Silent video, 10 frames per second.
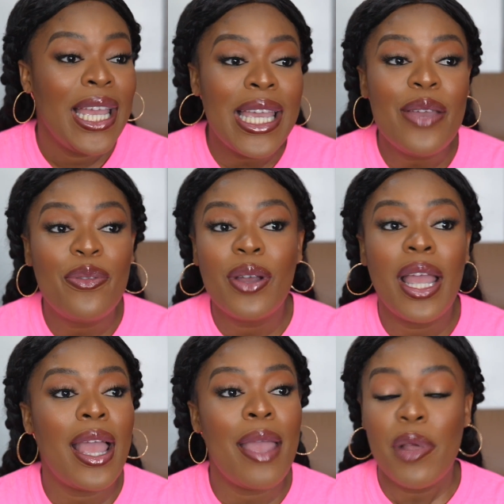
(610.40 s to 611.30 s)
If
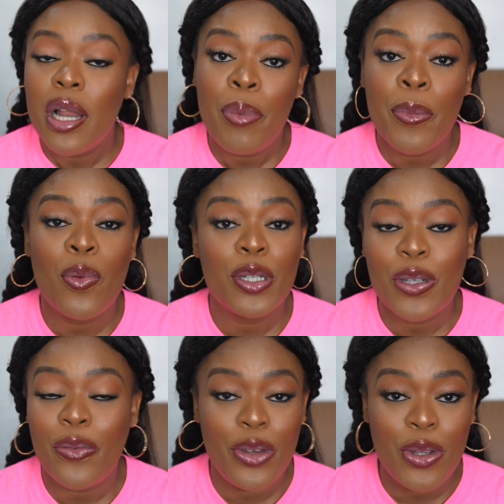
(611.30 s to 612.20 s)
a million people watch
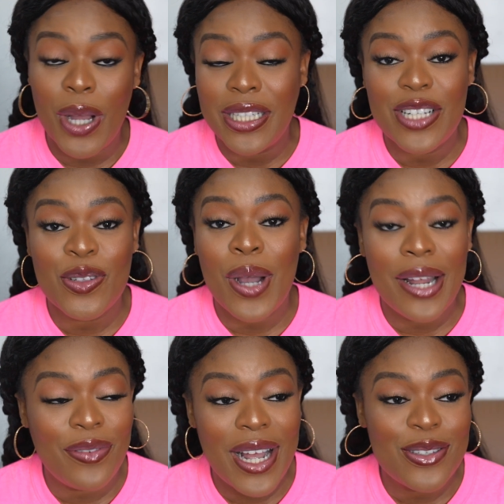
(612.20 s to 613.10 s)
your video and there's no
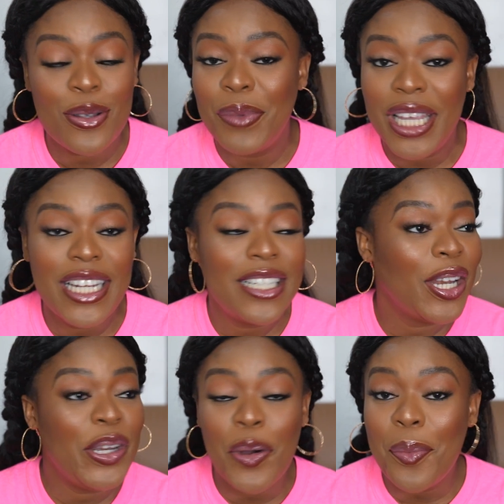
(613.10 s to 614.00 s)
adverts, you're making
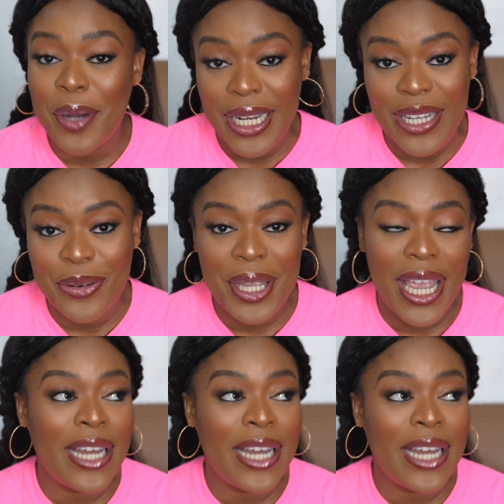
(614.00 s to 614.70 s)
no money, okay?